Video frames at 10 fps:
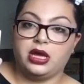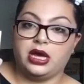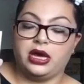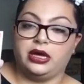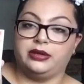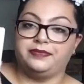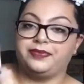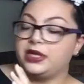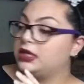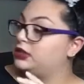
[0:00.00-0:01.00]
Um,
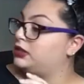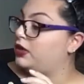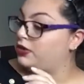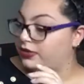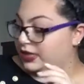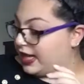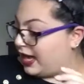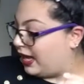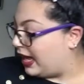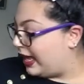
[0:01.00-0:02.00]
So
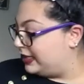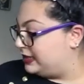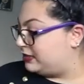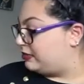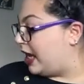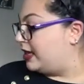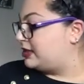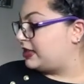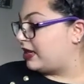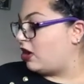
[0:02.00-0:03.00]
yeah, I
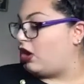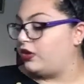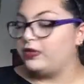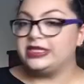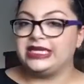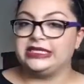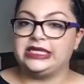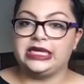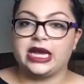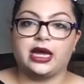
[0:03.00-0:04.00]
that's like all the ones I
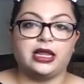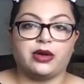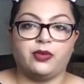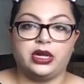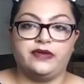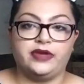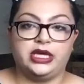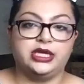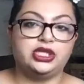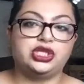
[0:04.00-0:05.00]
seen. I got like one of
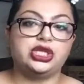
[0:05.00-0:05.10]
each.